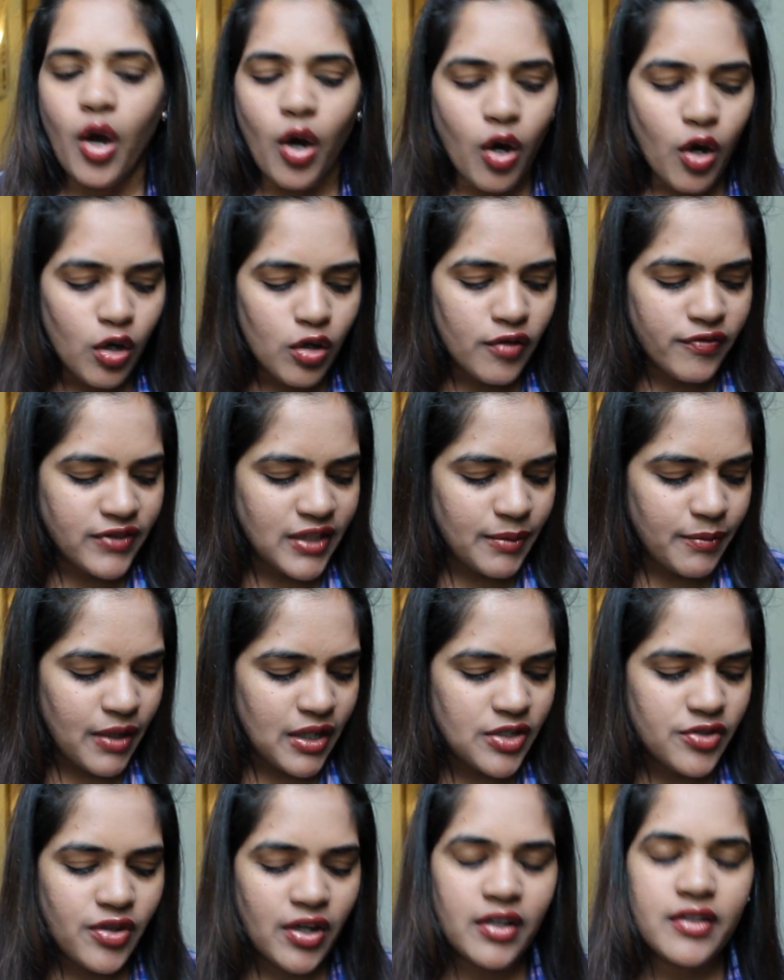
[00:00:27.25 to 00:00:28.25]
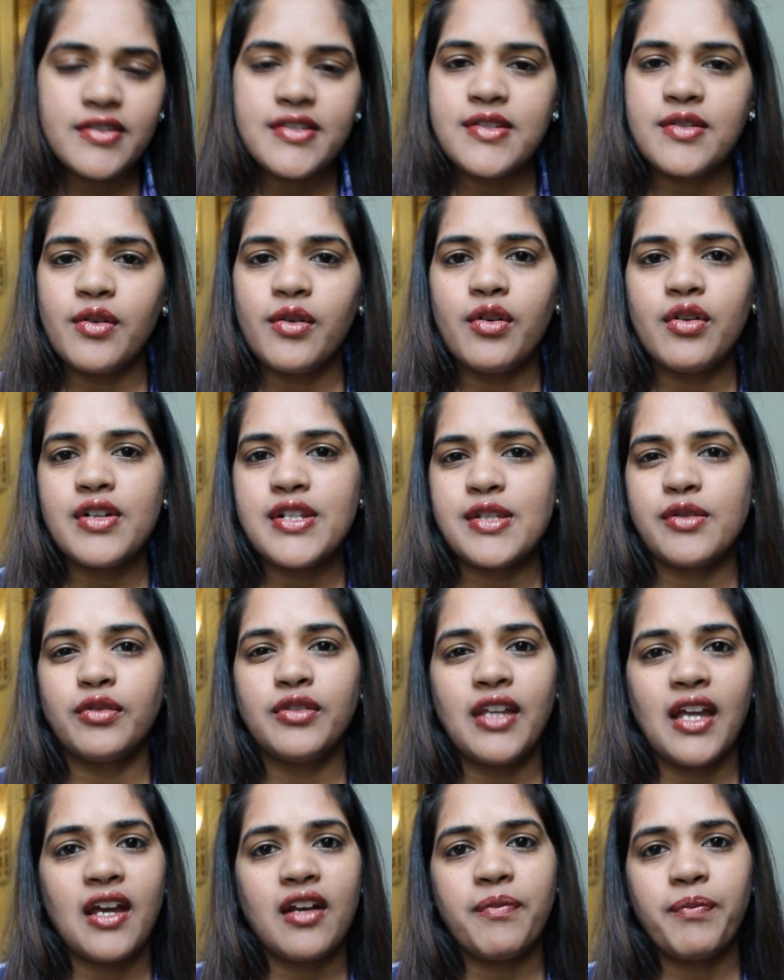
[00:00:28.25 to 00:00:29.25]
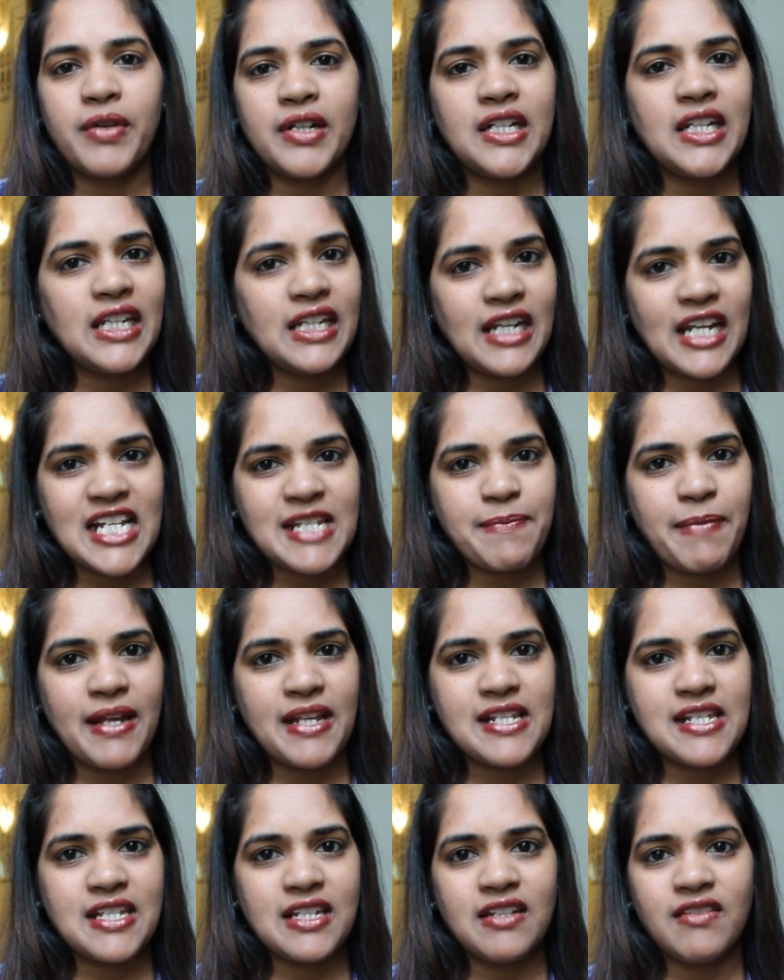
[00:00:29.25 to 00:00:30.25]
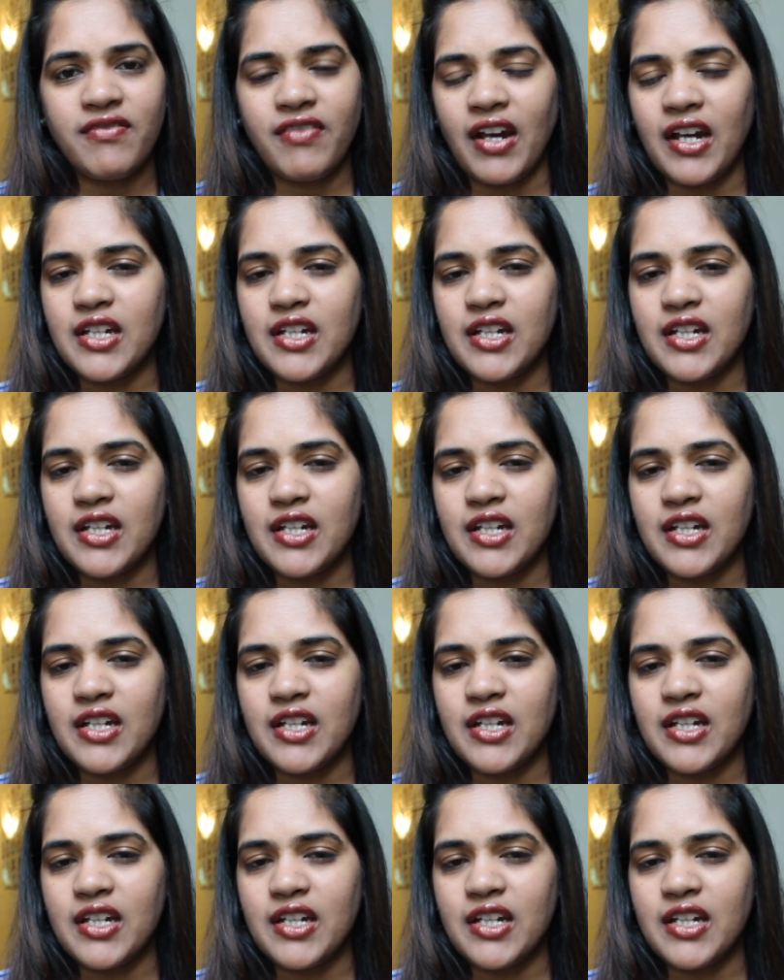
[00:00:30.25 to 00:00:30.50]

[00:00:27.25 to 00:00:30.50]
All of them are drugstore, so they are pretty inexpensive.